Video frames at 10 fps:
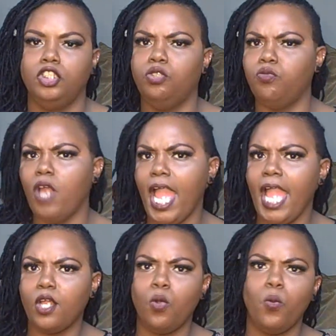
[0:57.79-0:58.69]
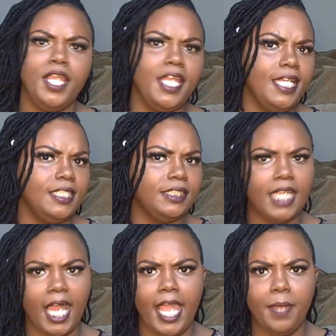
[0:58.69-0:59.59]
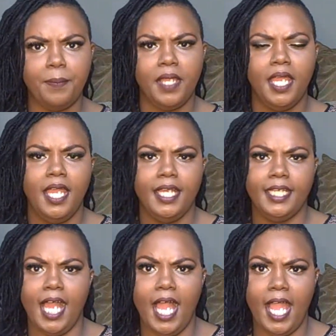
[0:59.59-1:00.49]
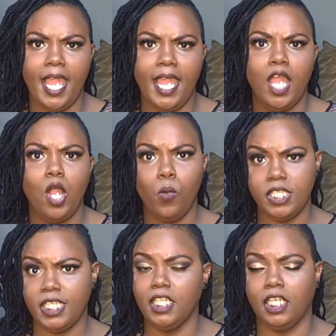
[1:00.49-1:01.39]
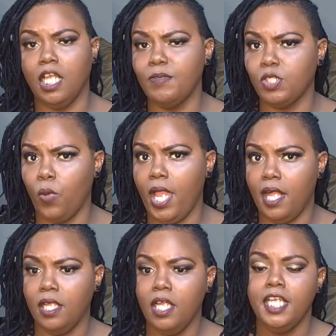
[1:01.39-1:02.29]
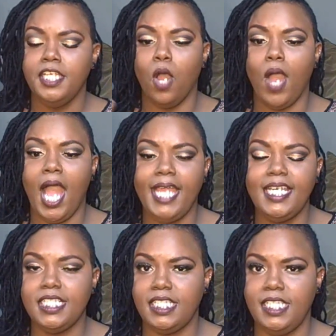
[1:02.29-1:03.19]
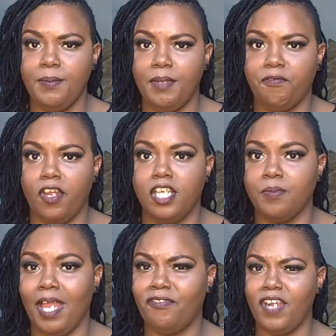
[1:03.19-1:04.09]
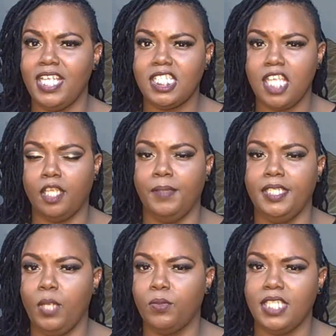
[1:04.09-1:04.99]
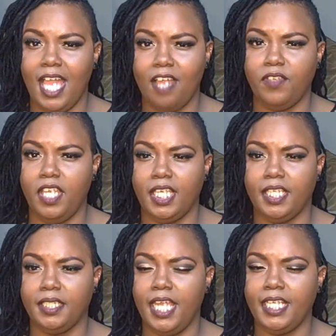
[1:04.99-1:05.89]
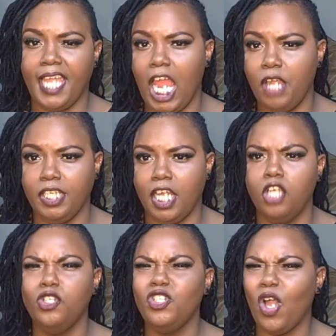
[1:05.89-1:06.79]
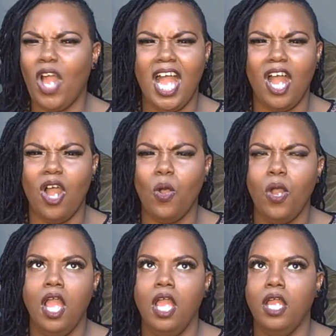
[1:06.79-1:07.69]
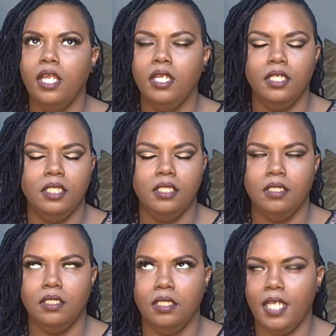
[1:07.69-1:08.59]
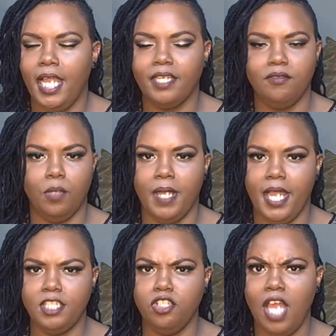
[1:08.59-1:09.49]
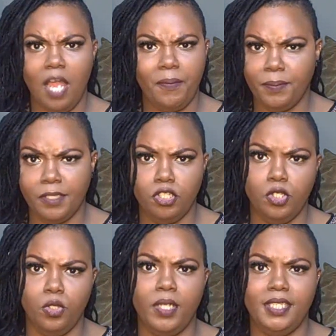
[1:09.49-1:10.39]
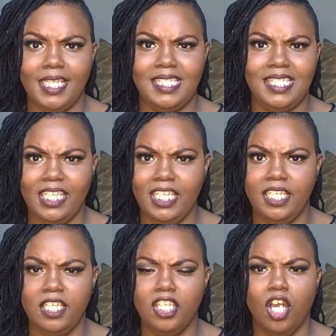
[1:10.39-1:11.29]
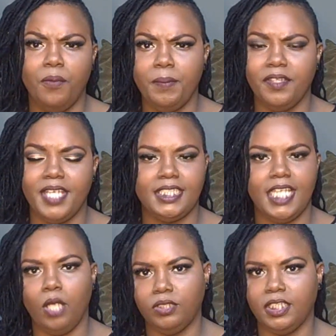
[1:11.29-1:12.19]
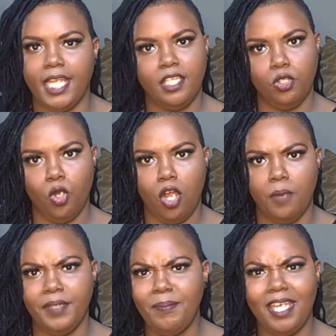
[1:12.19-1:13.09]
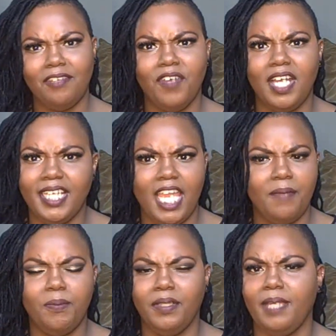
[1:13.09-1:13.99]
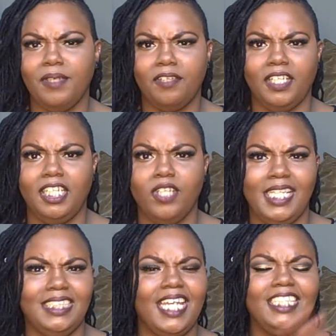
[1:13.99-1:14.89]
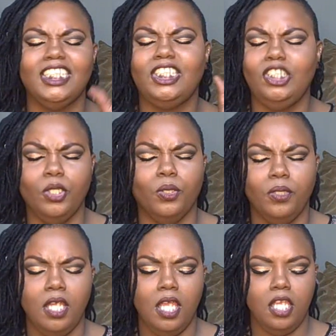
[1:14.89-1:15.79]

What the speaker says: drag queen type guy was in the club as well. Now, I didn't see him at first. friend saw them and they was laughing and carrying on. You know how, I can roll my eyes. You know how people do when they see, you know, people that's outside the norm. They make fun of gay people. They make fun of Chinese. They just do.